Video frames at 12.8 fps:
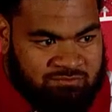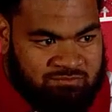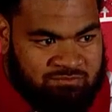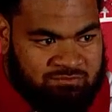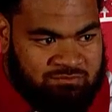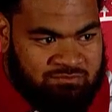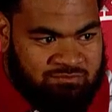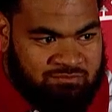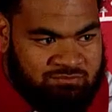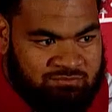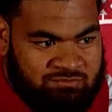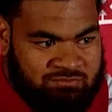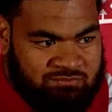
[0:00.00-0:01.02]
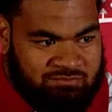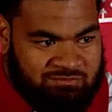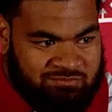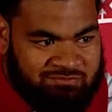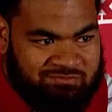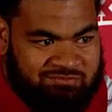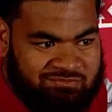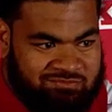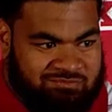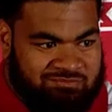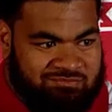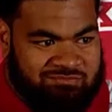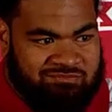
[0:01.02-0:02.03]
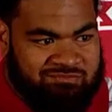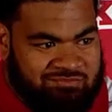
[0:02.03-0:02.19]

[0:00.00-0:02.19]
The offensive line has struggled. Do you guys mm-hmm.